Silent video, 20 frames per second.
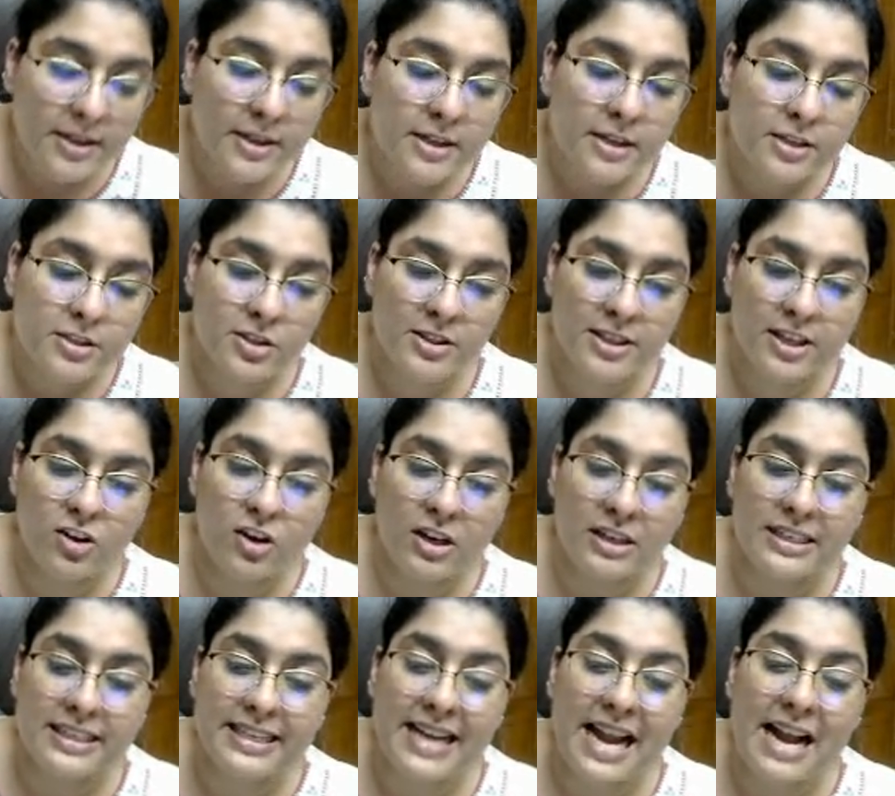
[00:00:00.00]
So the
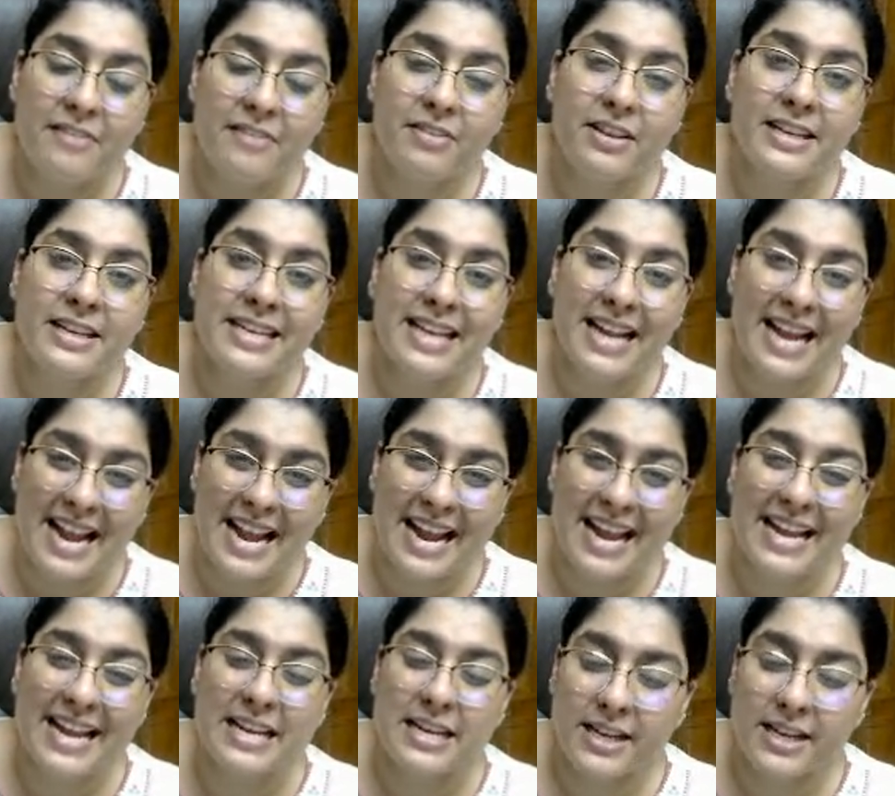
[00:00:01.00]
concavalin
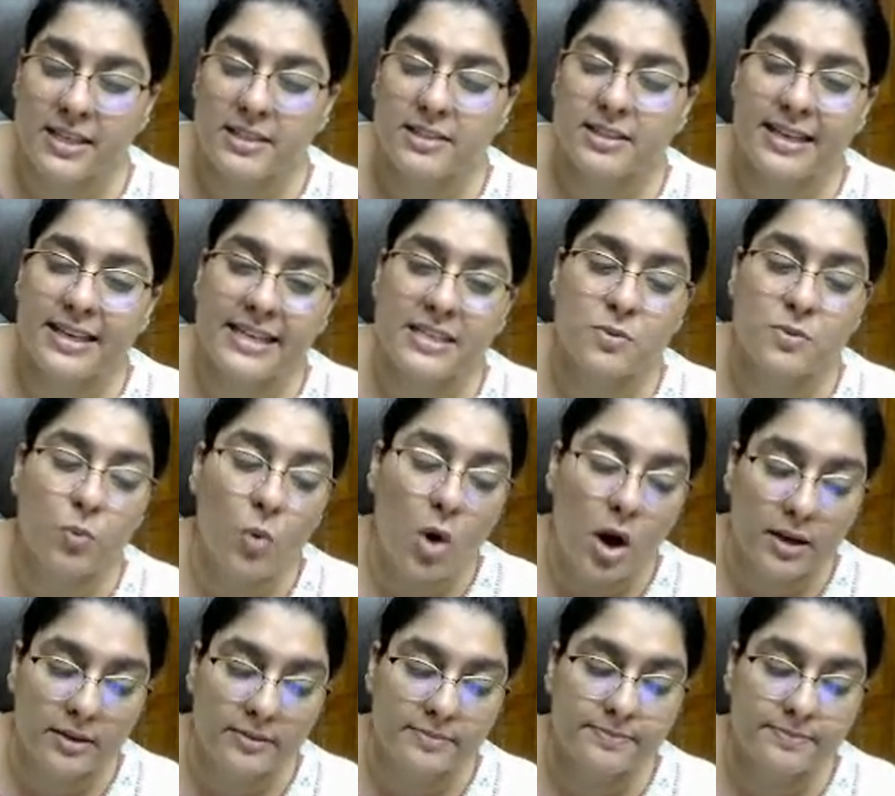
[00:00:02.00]
A in it is
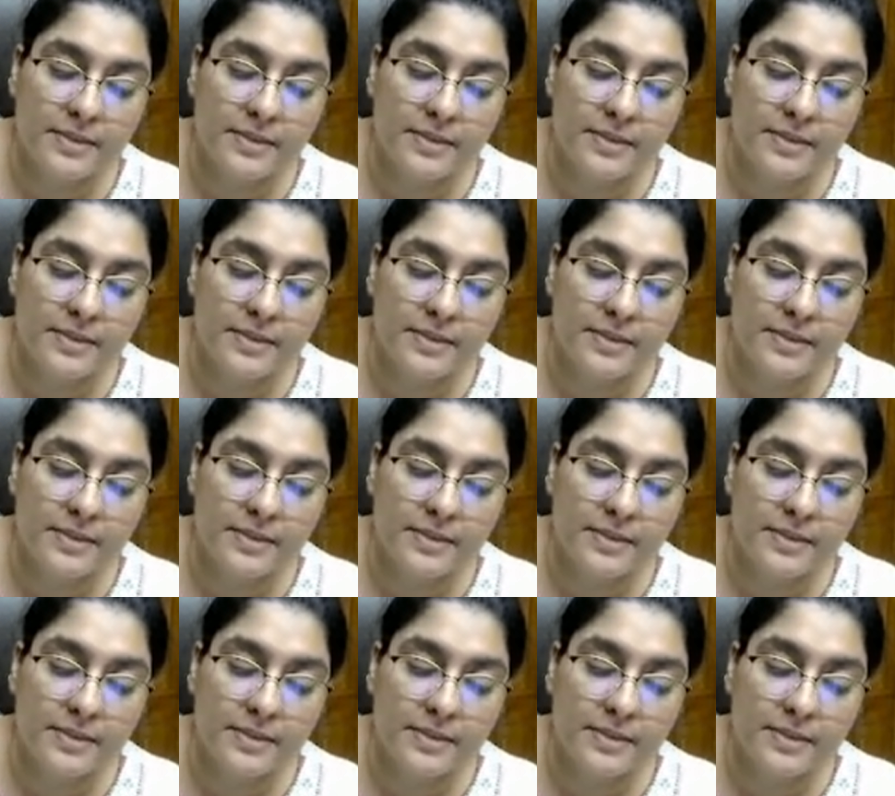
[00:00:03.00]
what?